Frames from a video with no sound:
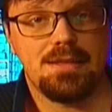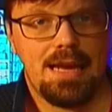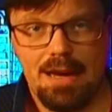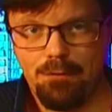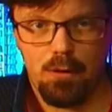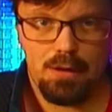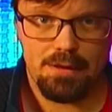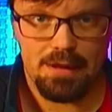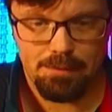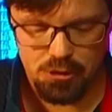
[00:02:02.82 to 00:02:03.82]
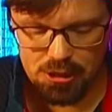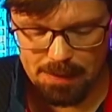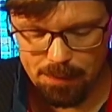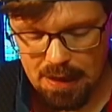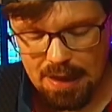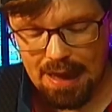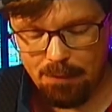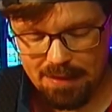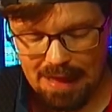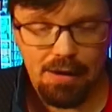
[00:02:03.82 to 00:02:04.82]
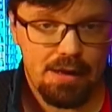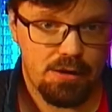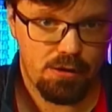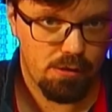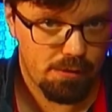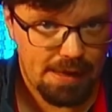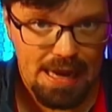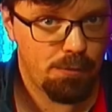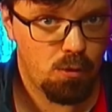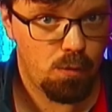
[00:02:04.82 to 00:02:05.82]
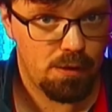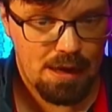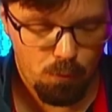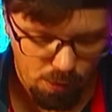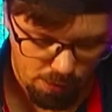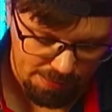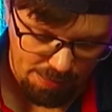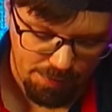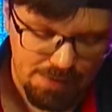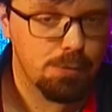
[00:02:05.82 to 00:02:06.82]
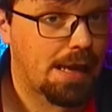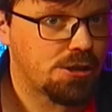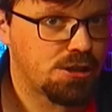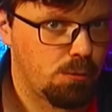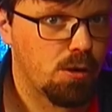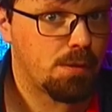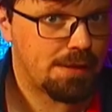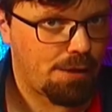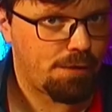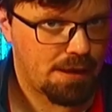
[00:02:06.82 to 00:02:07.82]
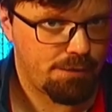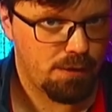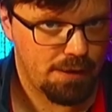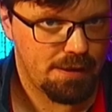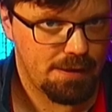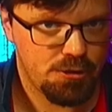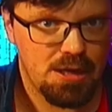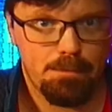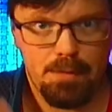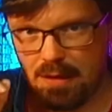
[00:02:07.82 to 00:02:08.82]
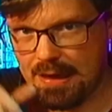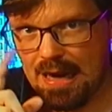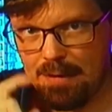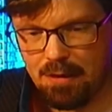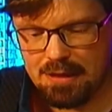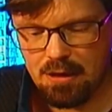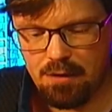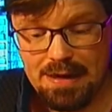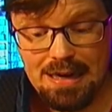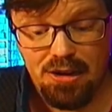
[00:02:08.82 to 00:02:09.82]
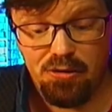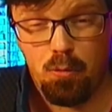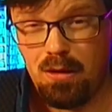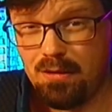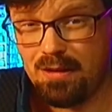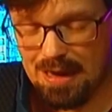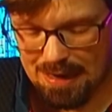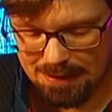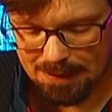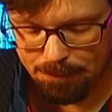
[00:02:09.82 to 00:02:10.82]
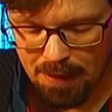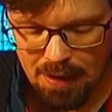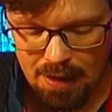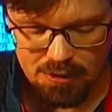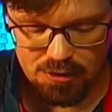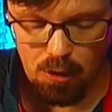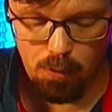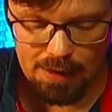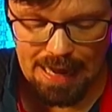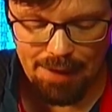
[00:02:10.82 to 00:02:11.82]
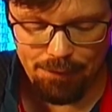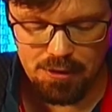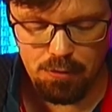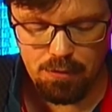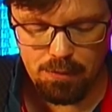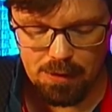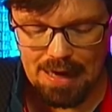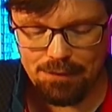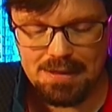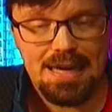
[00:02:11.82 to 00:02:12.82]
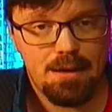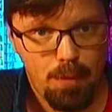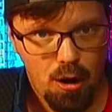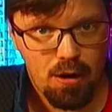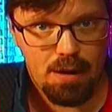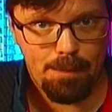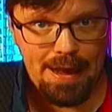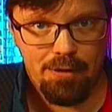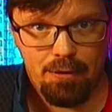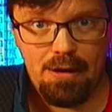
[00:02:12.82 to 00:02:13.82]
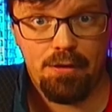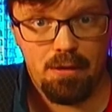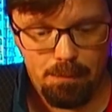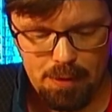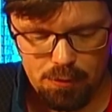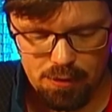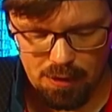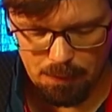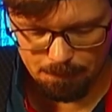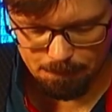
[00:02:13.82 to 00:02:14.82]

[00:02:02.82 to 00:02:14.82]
InfoLithium chip, and without it, your camera will not work. Now, this will actually work without the InfoLithium chip, but the camera, the TRV900, will not. So we're gonna have to take apart a battery rather than build our own.